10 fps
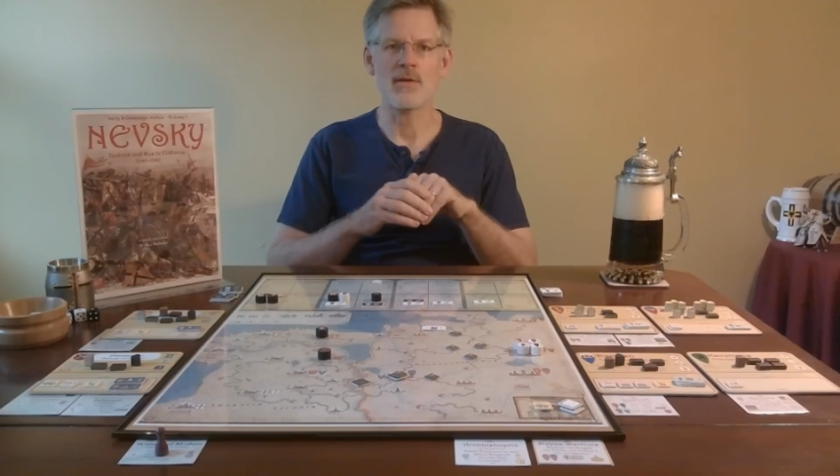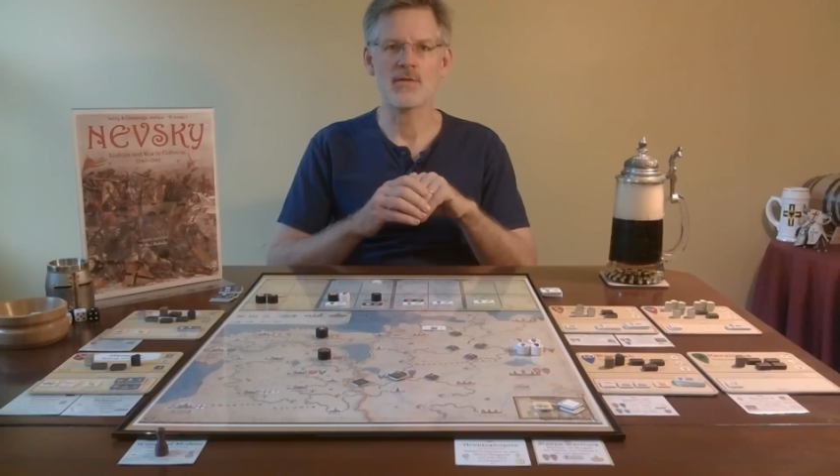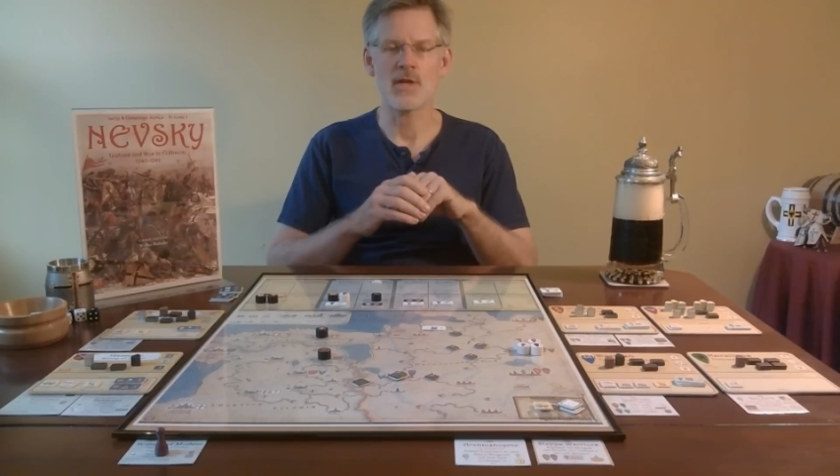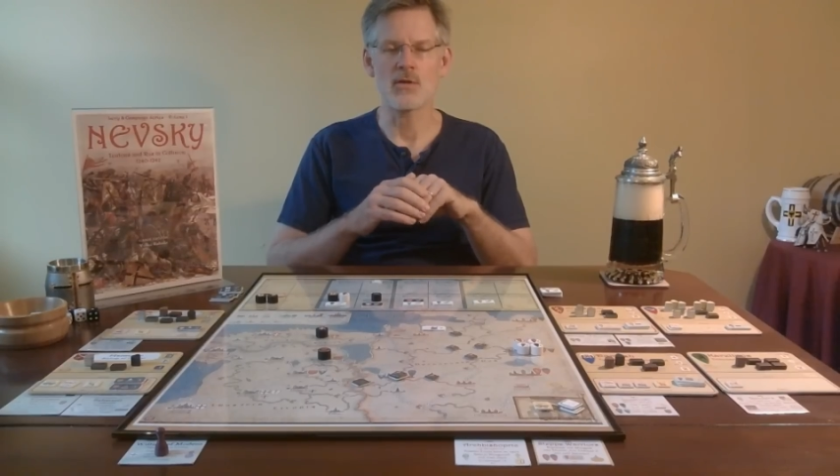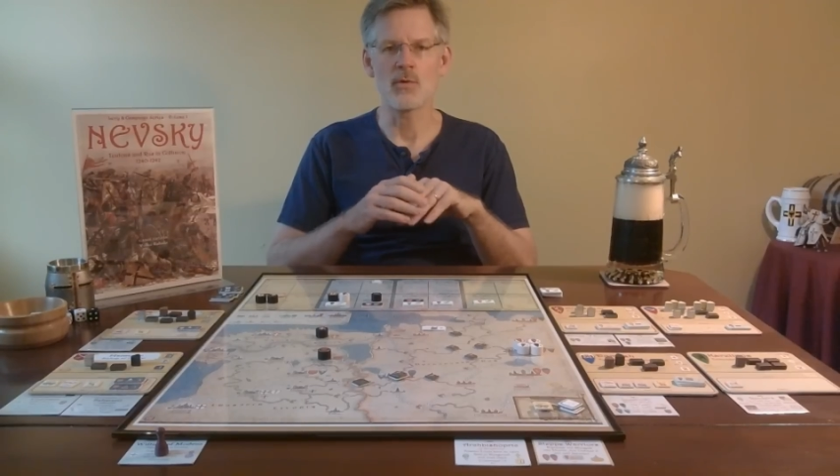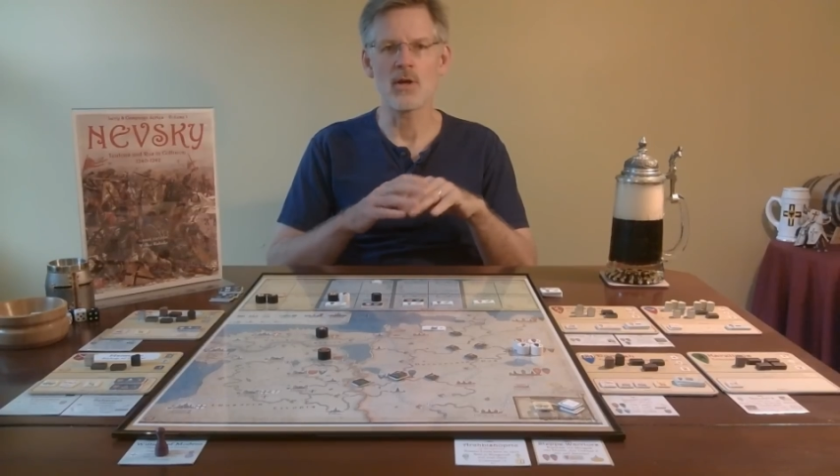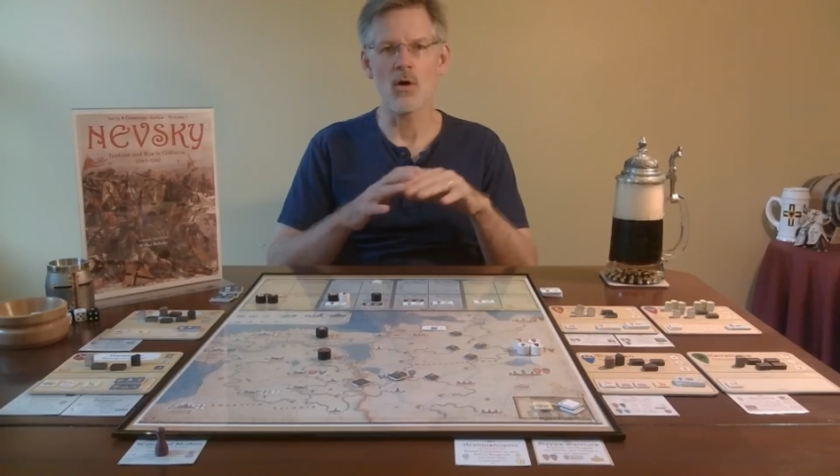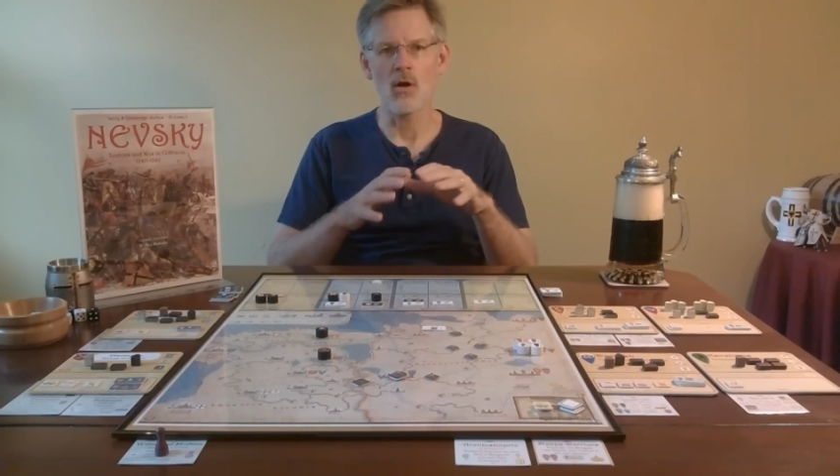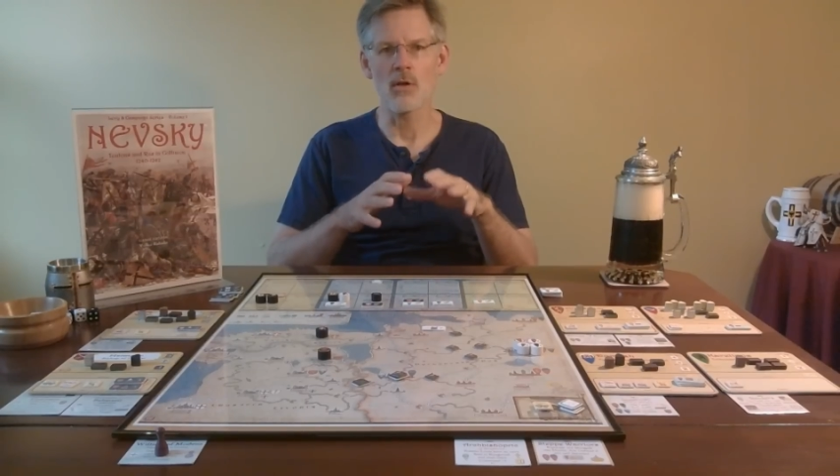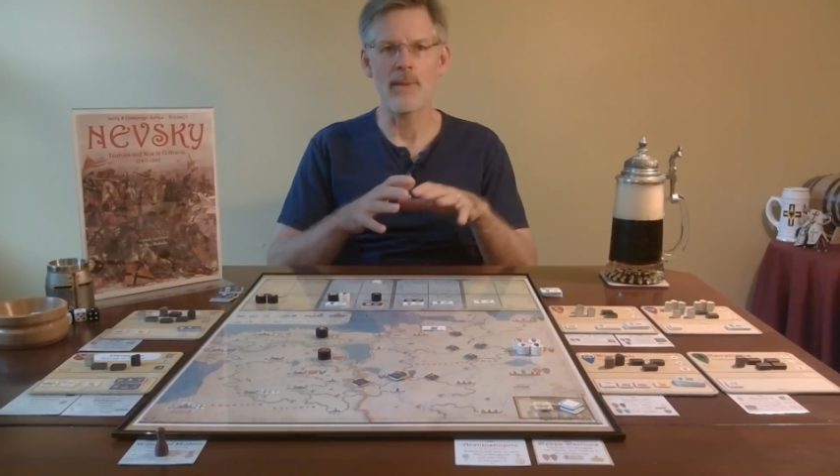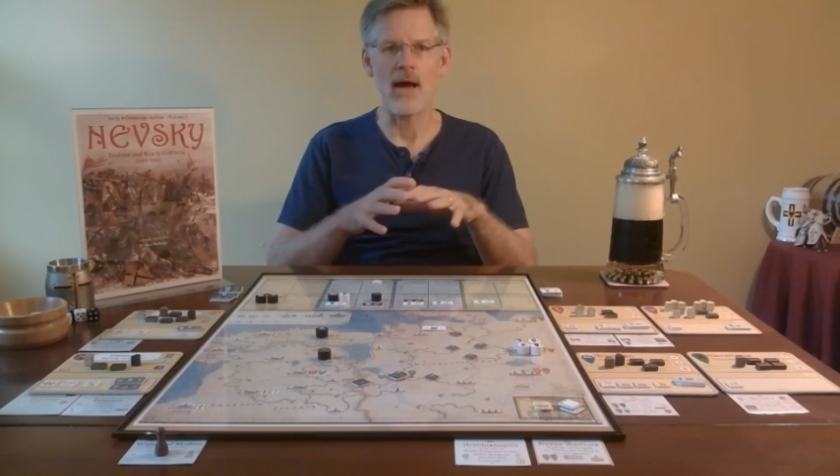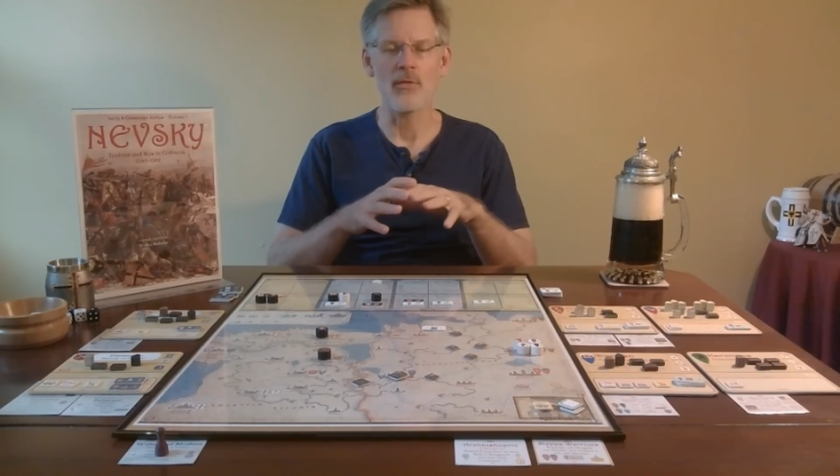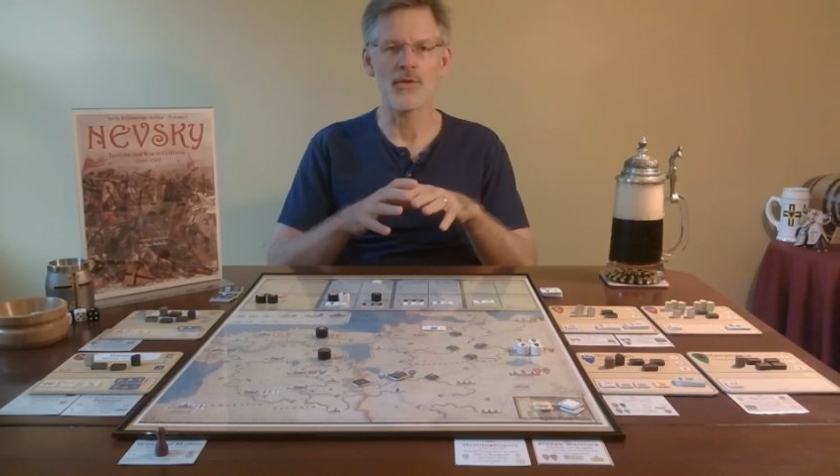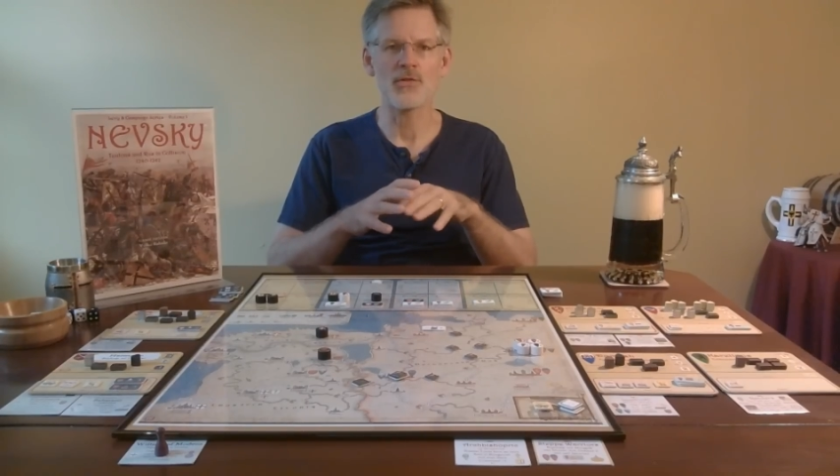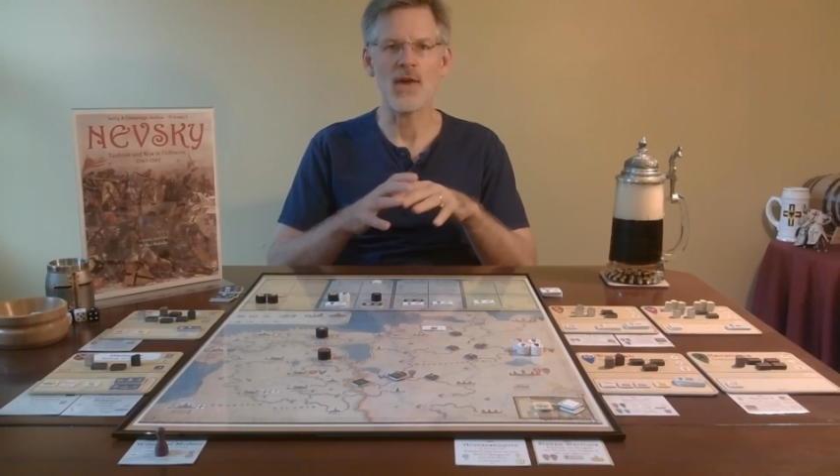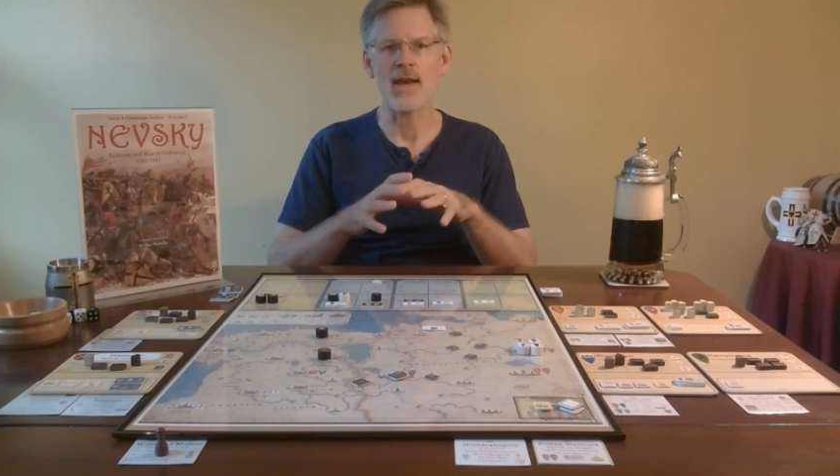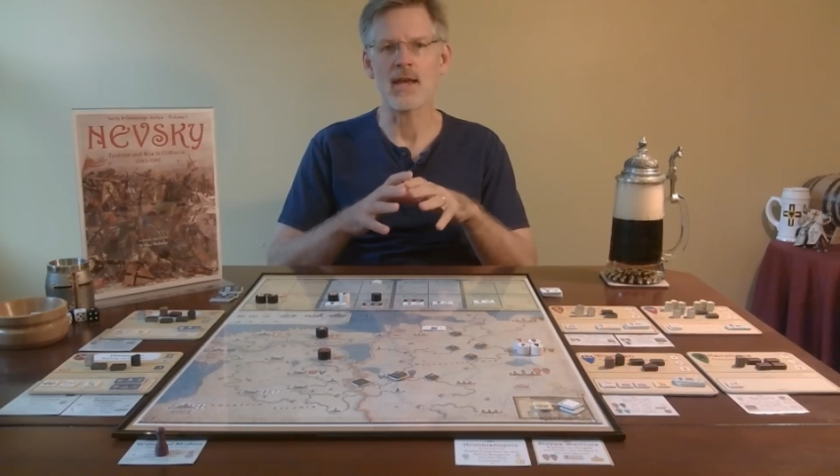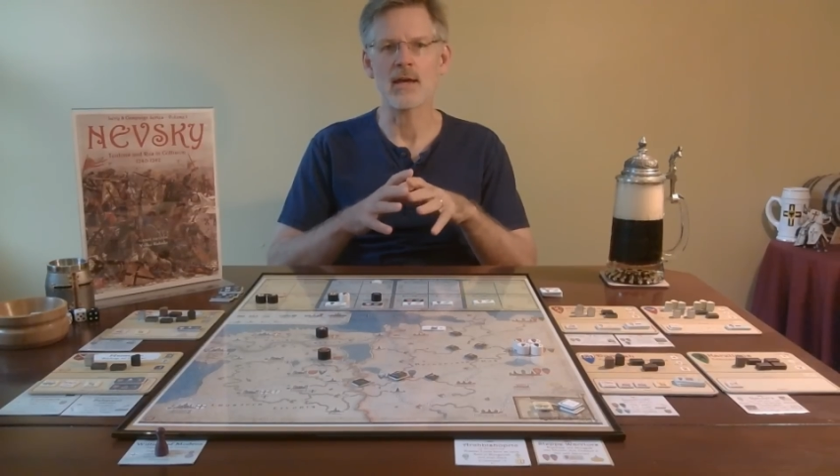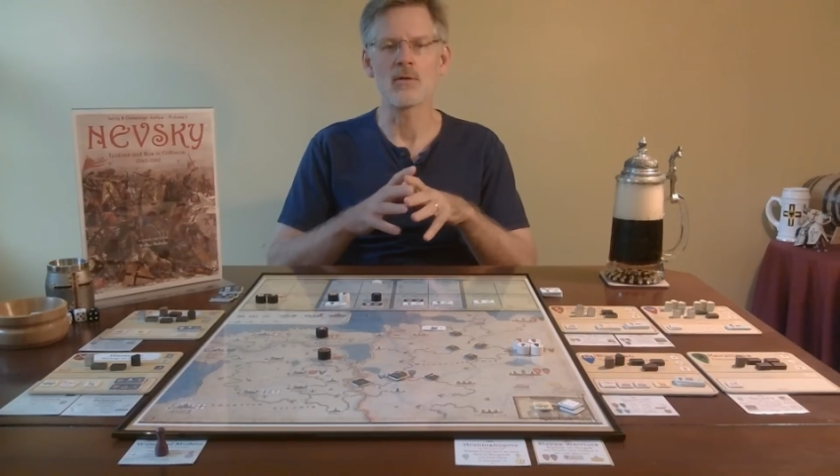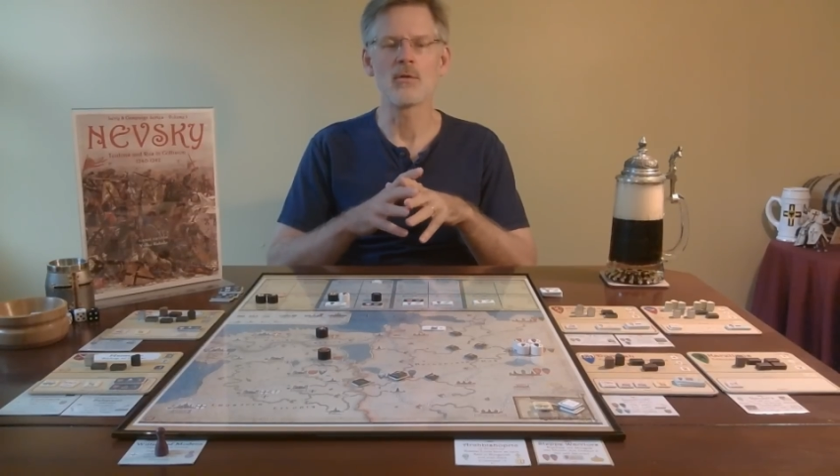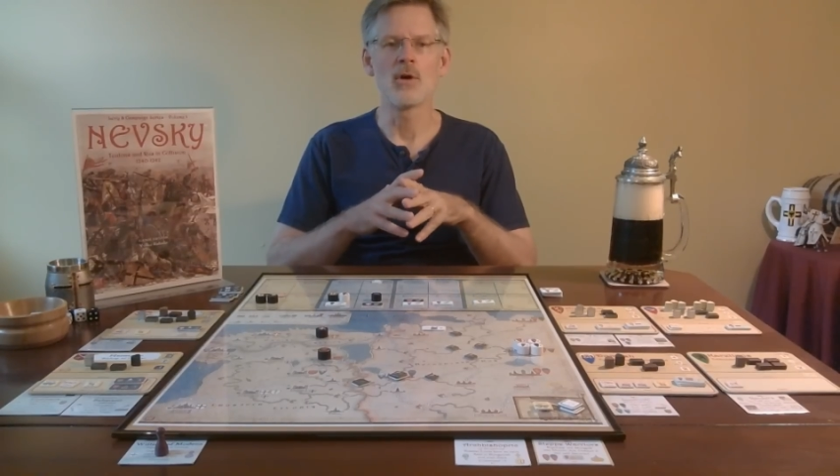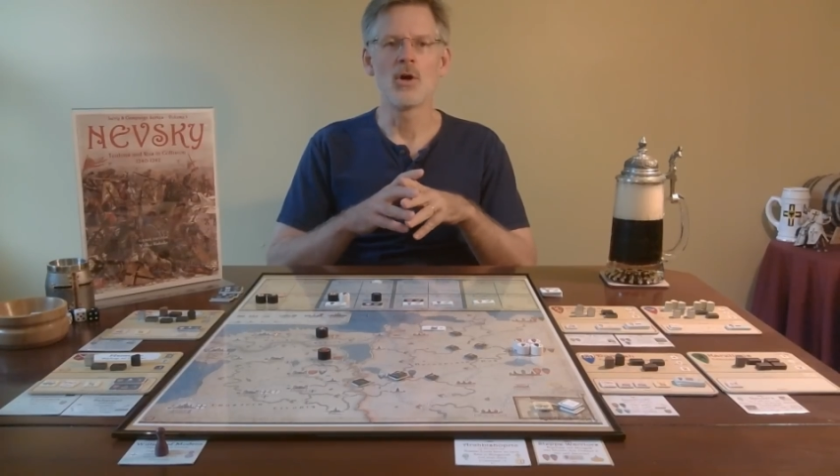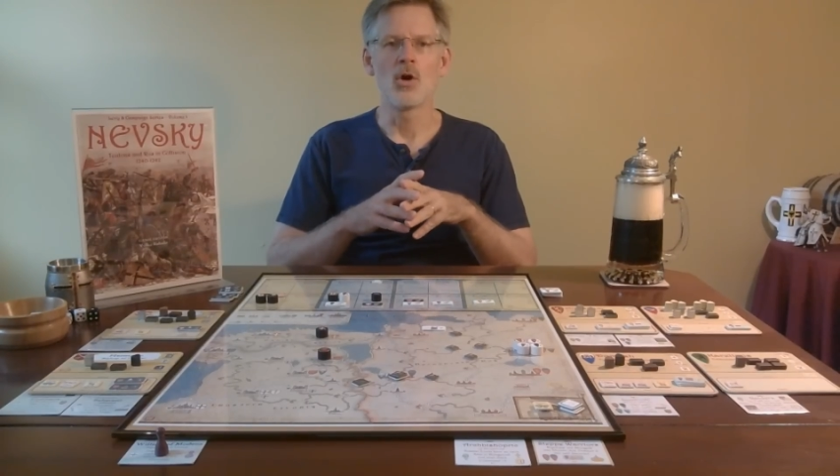Nevsky and read all about the setting and